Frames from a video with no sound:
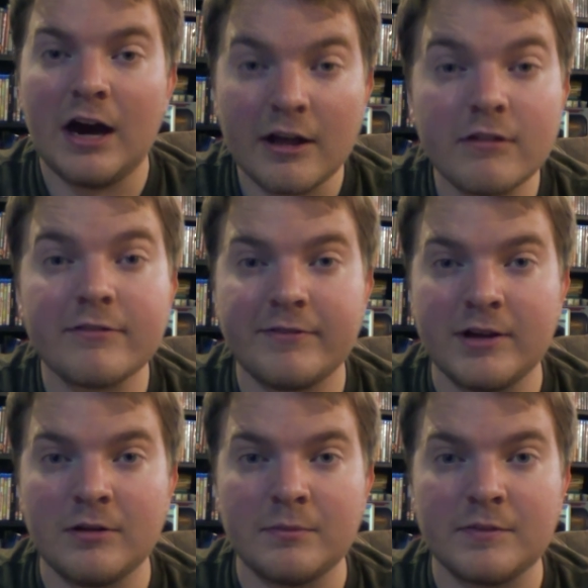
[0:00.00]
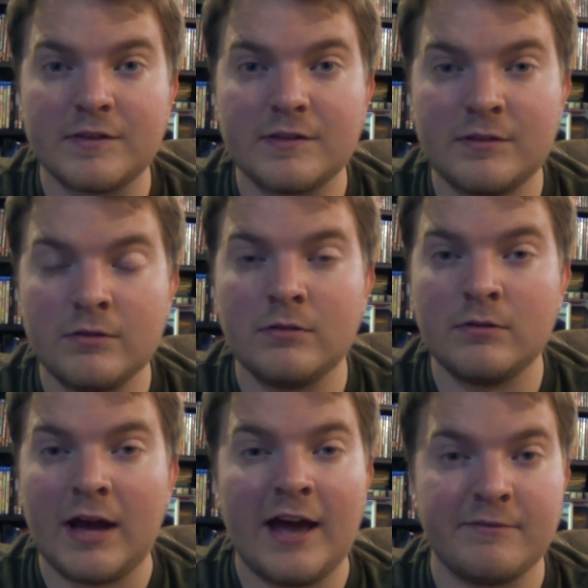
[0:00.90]
other films
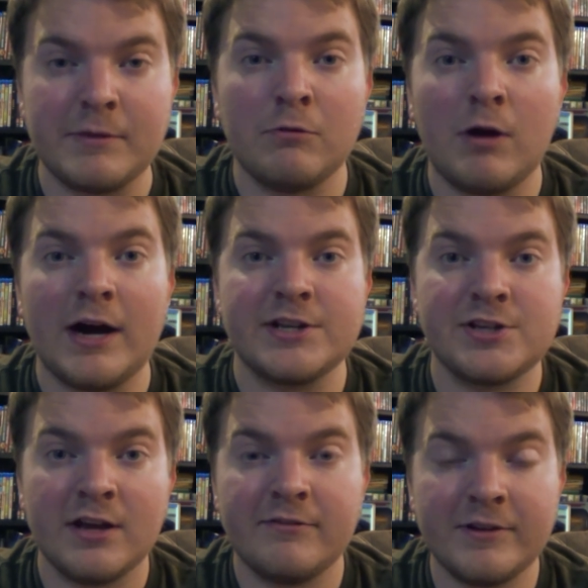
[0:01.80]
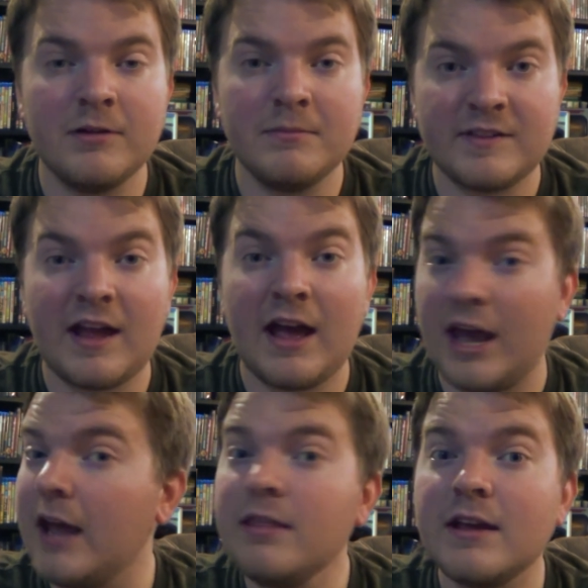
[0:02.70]
to have me watch. Films that
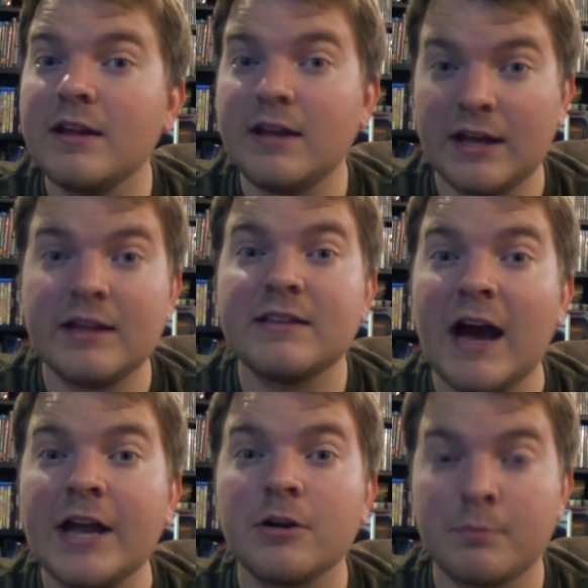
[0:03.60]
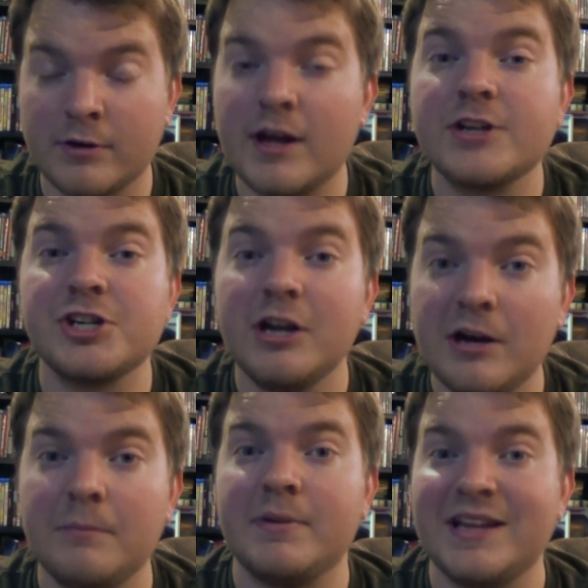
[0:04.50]
ended an entire production
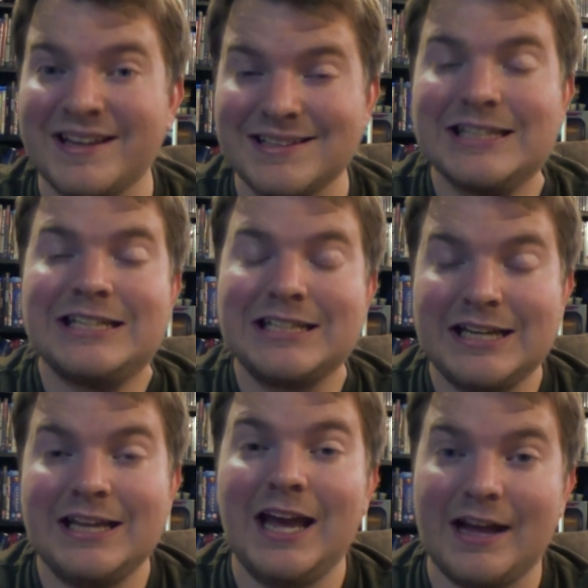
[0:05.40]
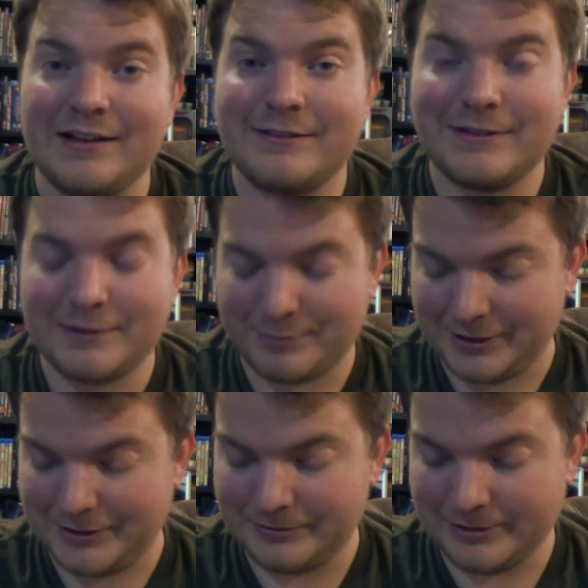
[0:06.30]
company. Yeah, so that's
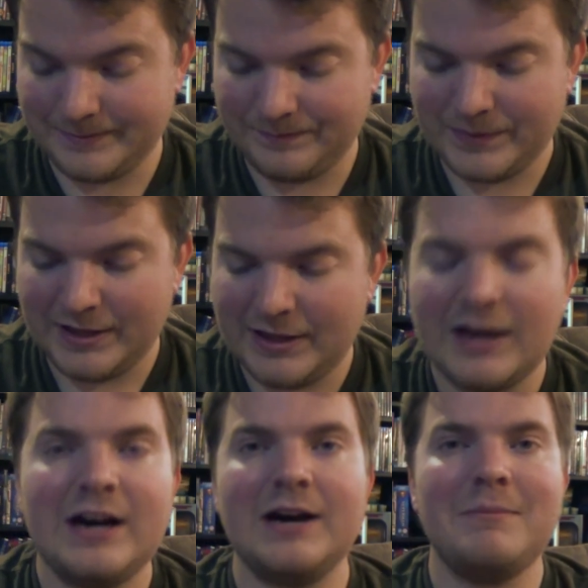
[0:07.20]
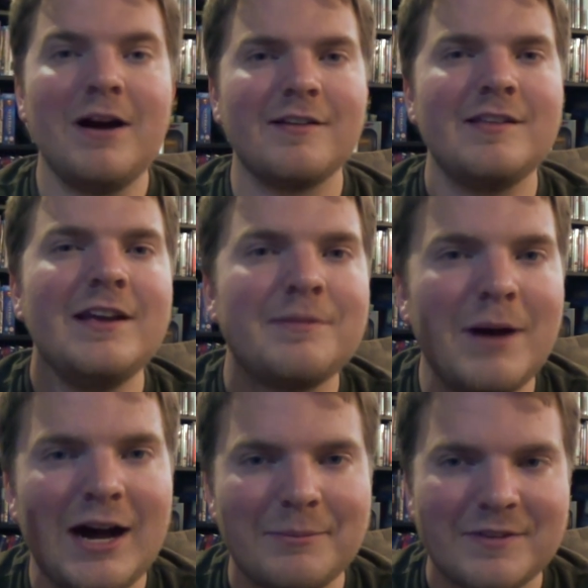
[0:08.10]
pretty cool. Mars Needs
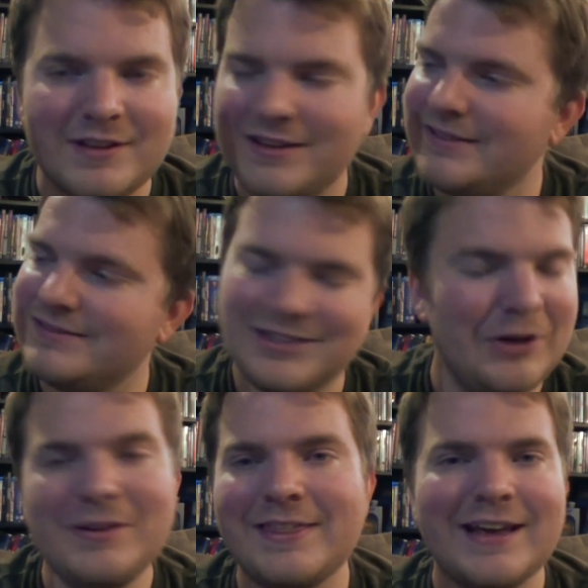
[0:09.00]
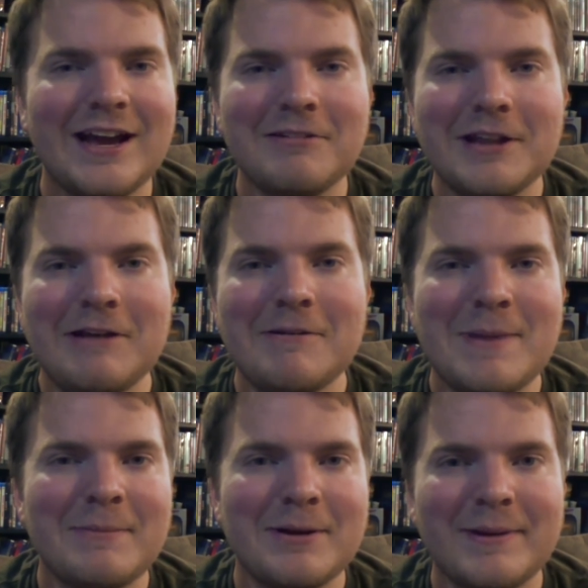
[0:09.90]
Moms. The only thing I really
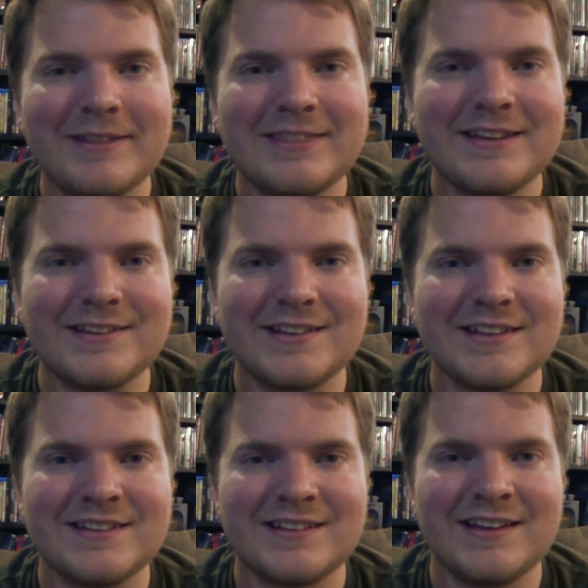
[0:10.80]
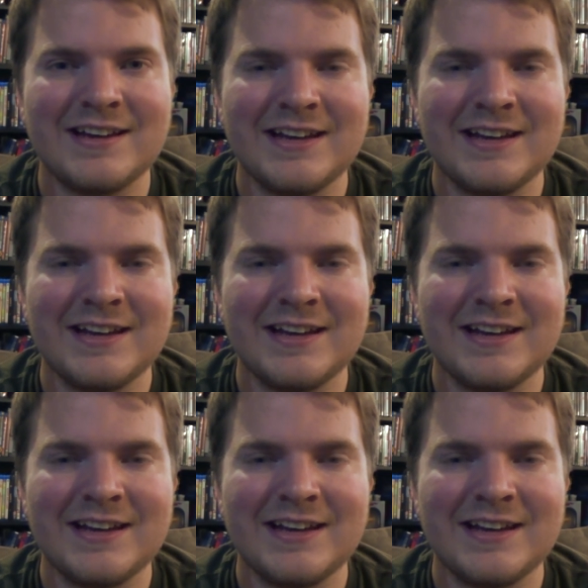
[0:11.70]
remember about this is,